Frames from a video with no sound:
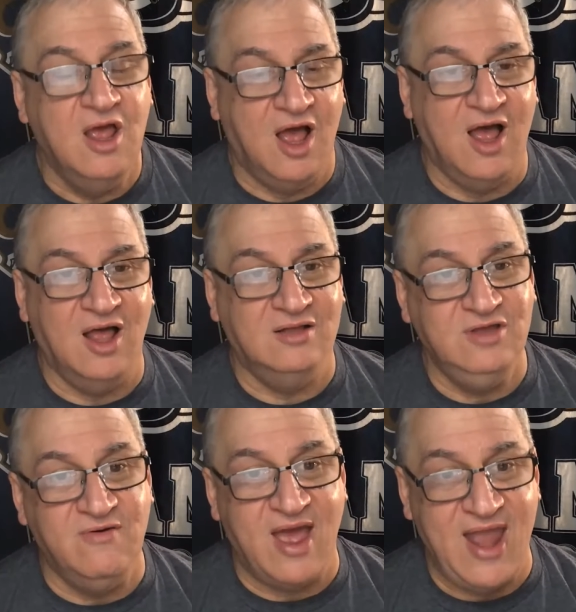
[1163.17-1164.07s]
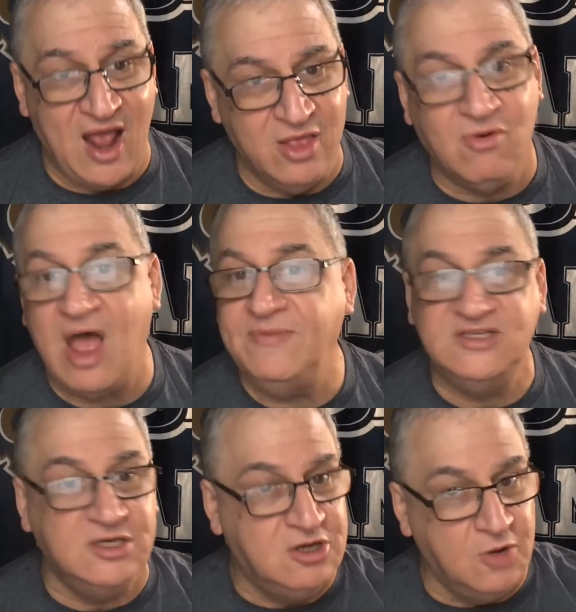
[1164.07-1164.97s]
Allen
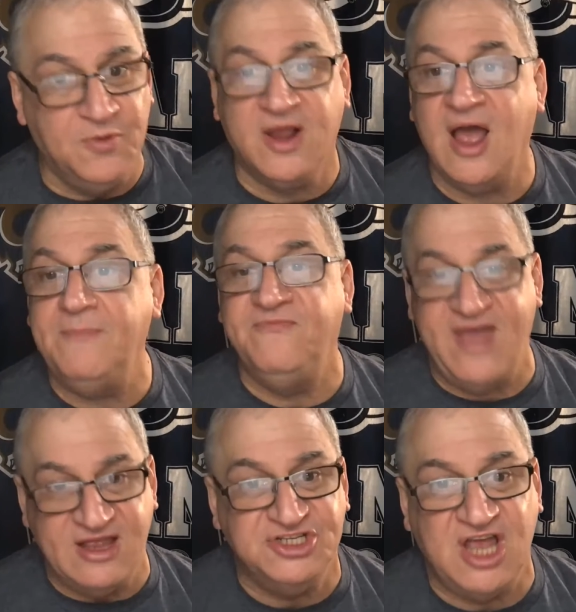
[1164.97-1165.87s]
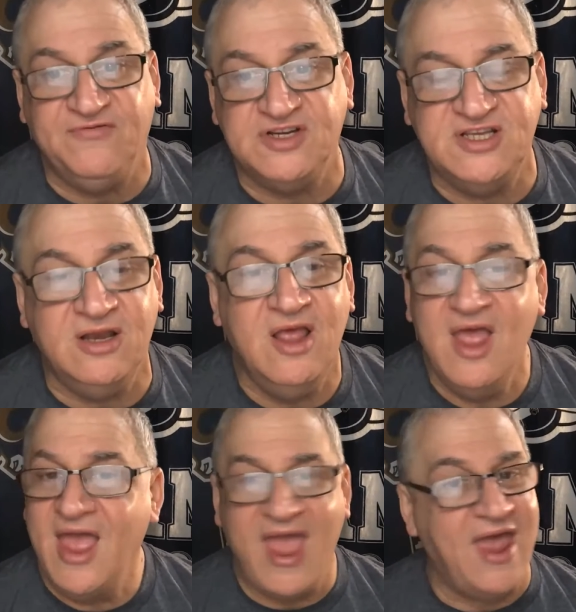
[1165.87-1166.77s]
Robinson, Cooper Kupp, Van Jefferson,
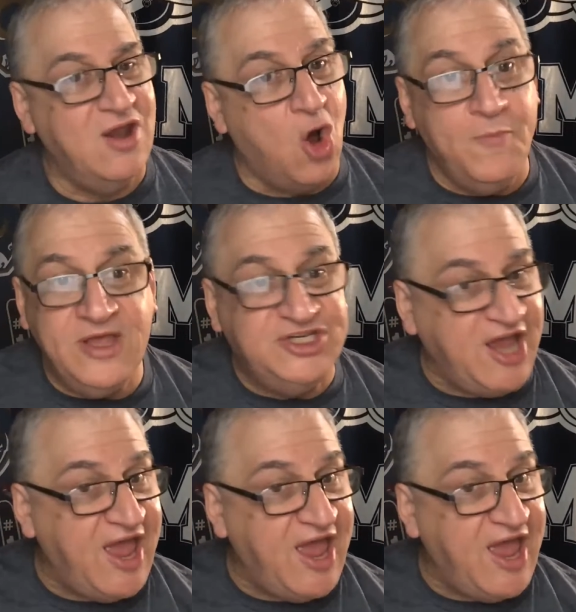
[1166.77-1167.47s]
and OBJ,